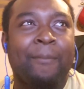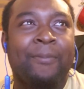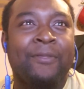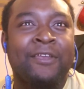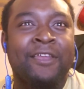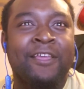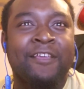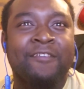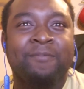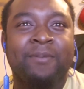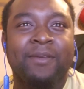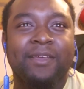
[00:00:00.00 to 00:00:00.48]
Top of
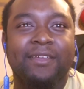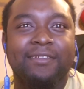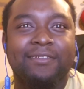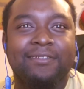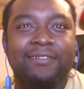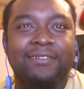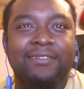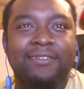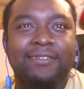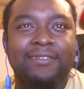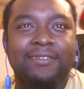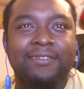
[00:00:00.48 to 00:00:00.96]
the next page.
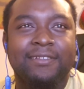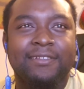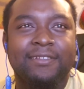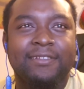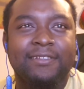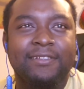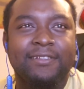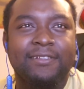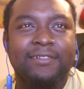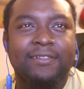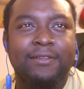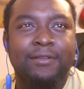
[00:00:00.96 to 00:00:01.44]

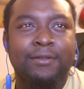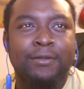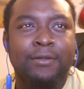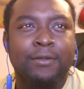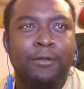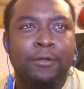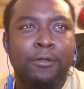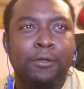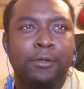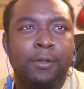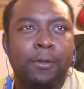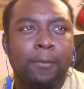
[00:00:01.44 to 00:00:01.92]

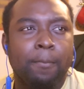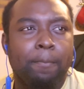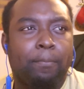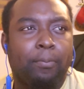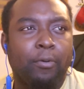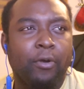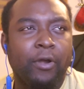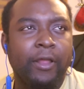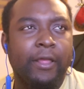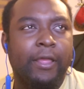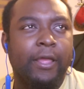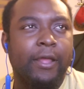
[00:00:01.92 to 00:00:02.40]

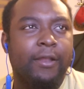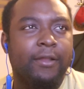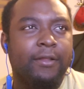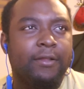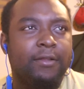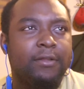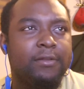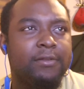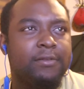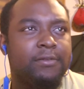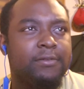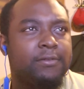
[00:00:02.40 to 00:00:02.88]
Bring it.
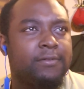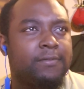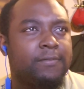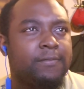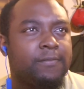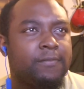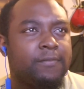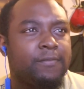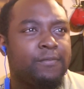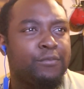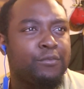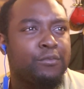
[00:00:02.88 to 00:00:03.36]

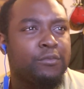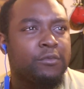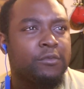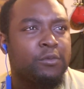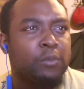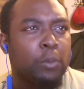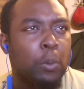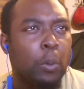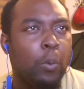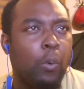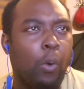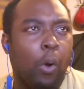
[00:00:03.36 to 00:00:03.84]

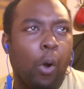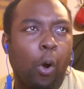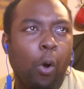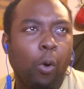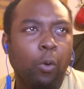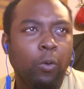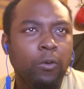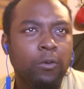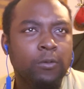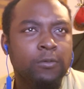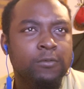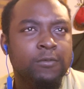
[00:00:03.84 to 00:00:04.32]

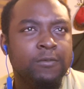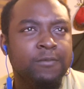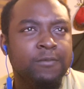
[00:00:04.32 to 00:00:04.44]
Whoa.